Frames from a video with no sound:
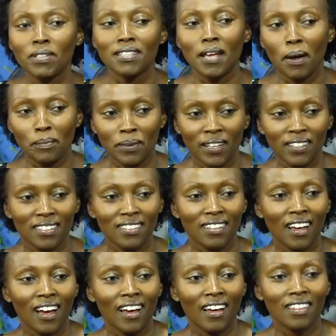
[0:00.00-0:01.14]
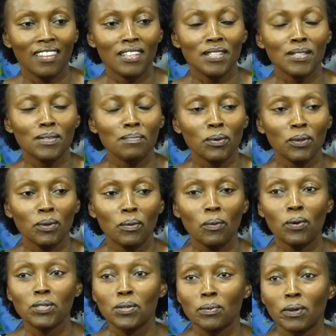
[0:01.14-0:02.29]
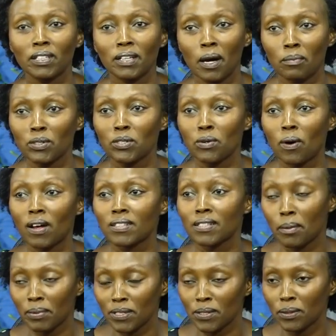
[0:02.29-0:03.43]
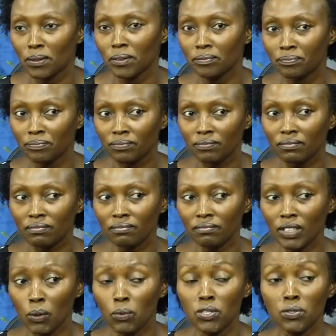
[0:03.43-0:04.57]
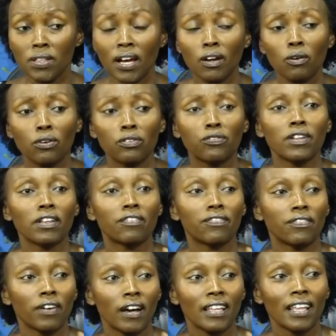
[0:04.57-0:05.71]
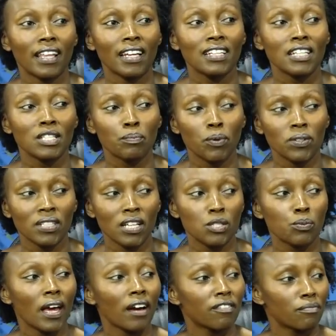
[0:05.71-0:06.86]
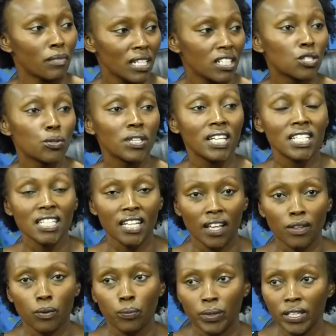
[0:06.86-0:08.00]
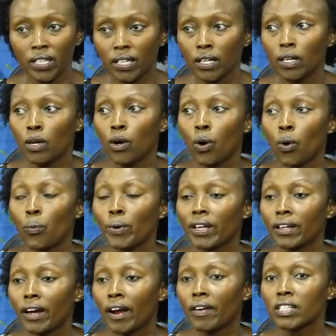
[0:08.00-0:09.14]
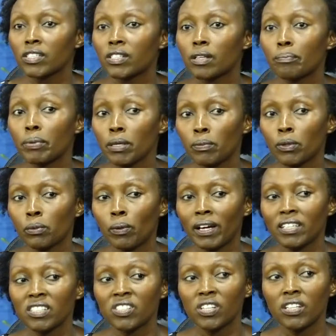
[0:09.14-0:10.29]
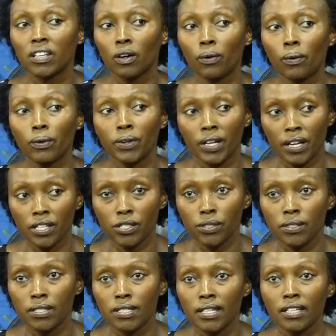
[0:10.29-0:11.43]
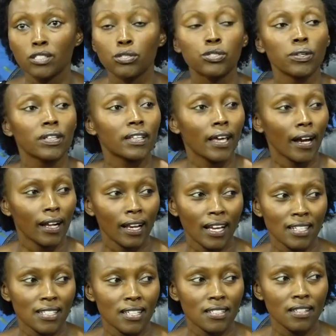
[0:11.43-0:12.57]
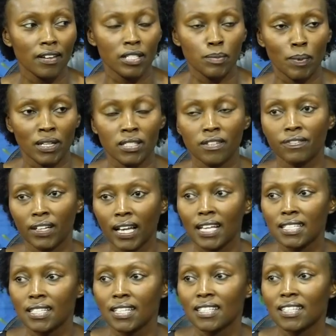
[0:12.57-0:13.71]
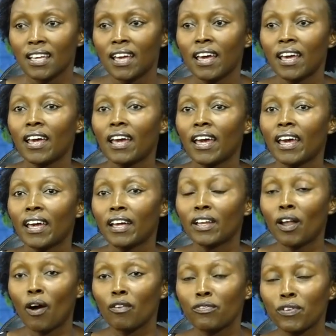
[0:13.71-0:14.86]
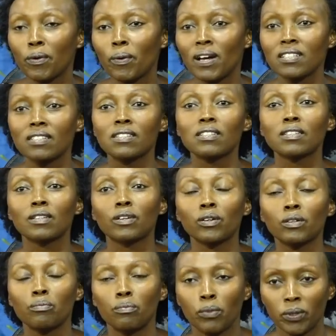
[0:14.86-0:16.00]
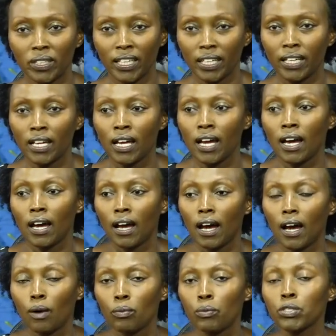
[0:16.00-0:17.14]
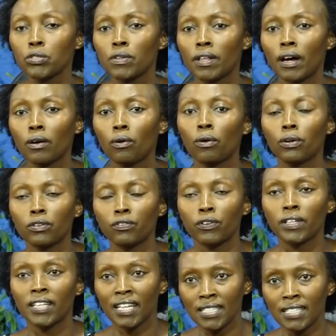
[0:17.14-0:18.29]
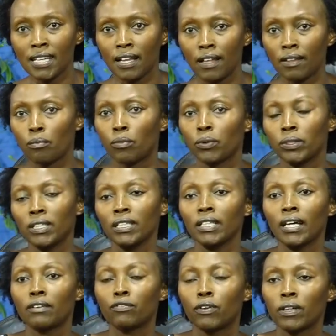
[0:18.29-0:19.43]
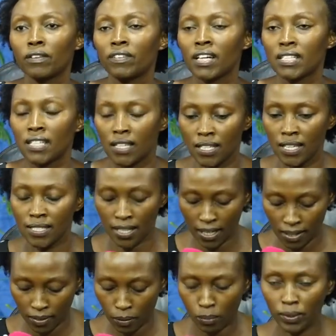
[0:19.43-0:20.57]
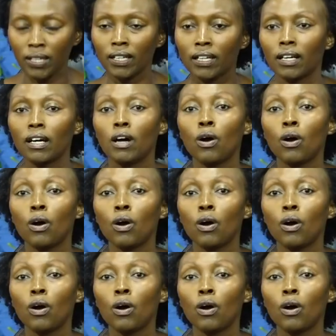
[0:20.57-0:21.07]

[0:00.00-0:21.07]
Sabbath. This morning we want to welcome you to our Sabbath school. We want to thank God for the Father that he has brought us. We have made it to yet another week. We encourage the people who are in the congregation today to join their classes, their respective classes. And our viewers, good morning. We want to thank God for yet another morning and for giving us a yet another week.